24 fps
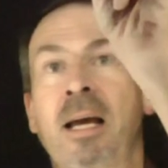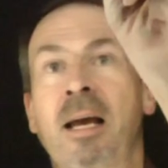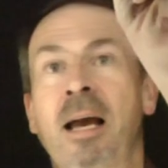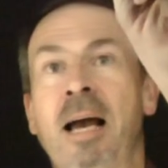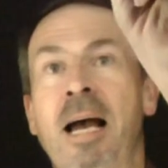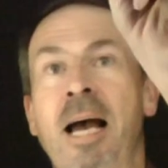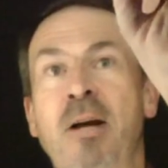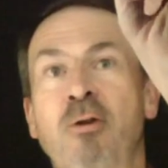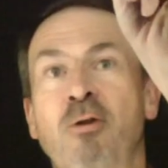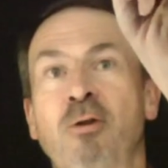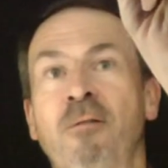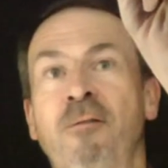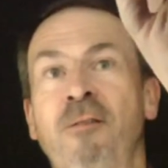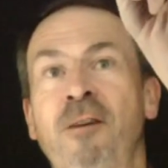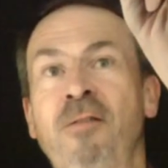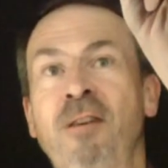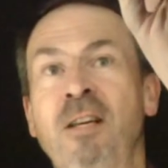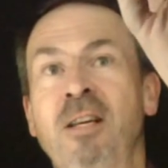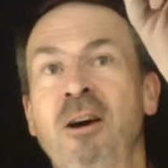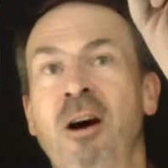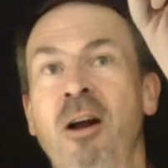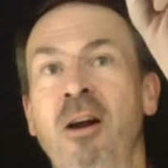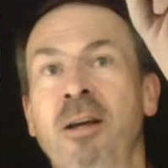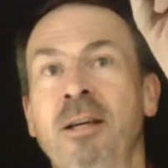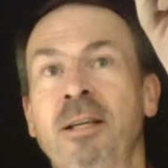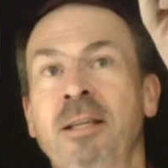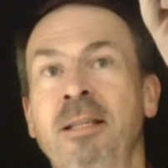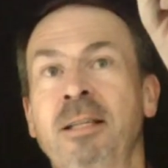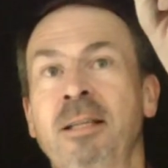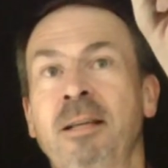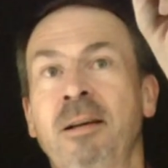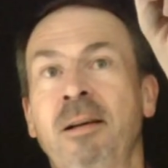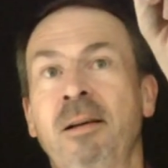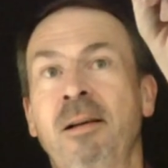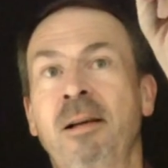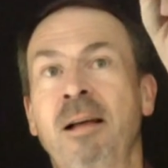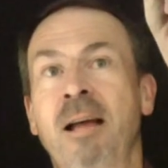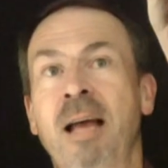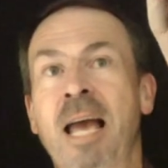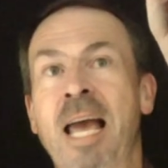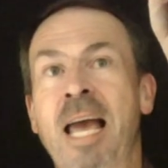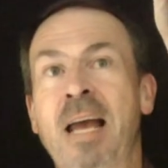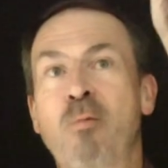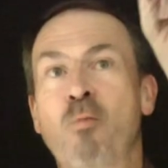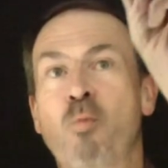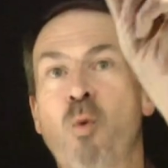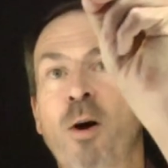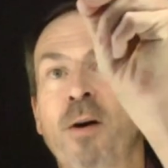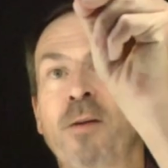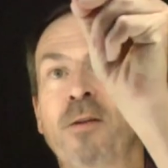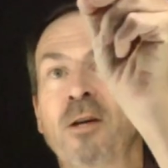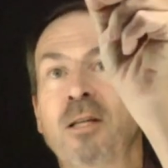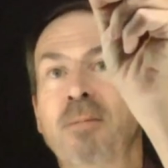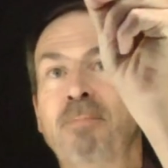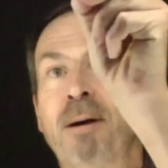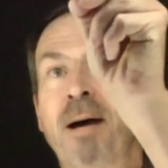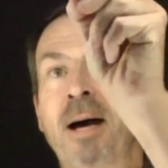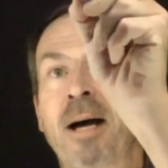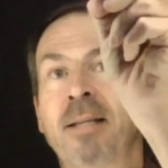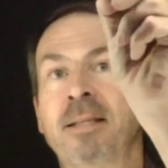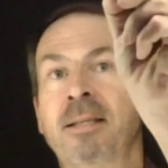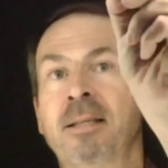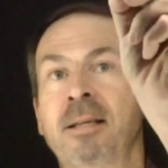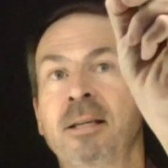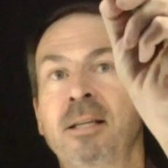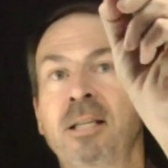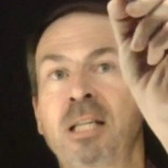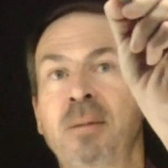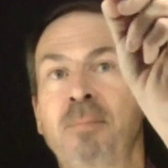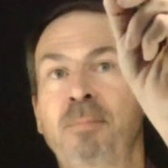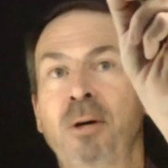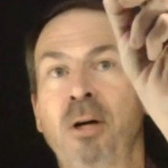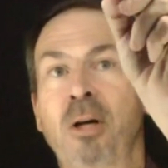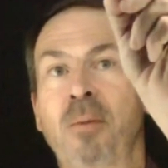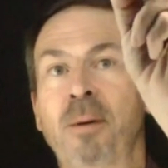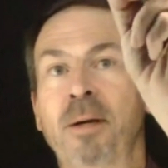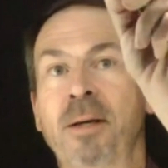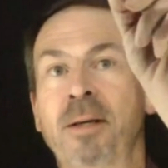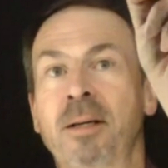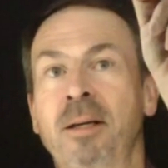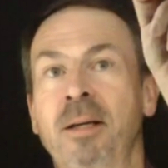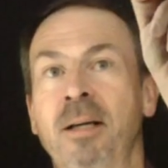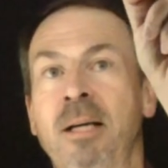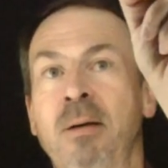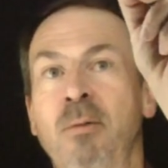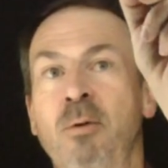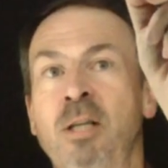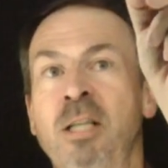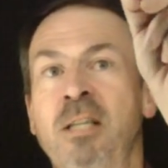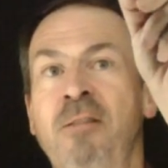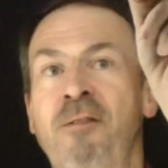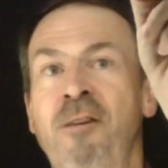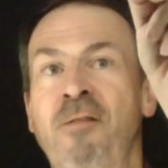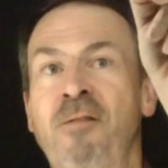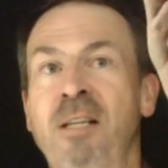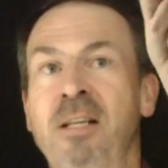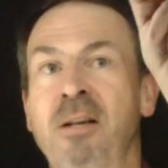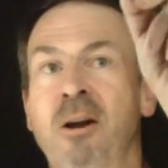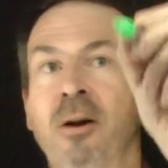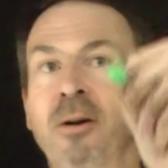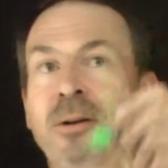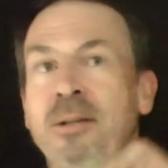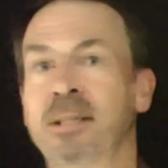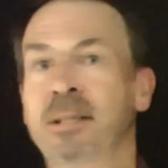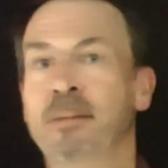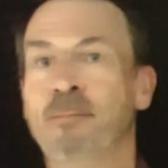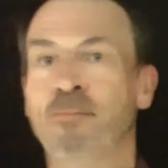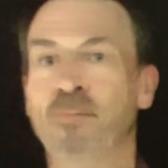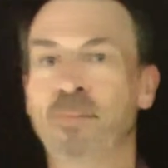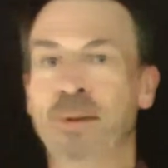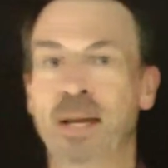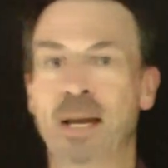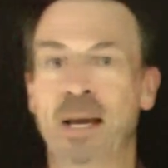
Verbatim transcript: one hundred and fifty dollars, and one of those parts to Bilbert, which is fifty dollars.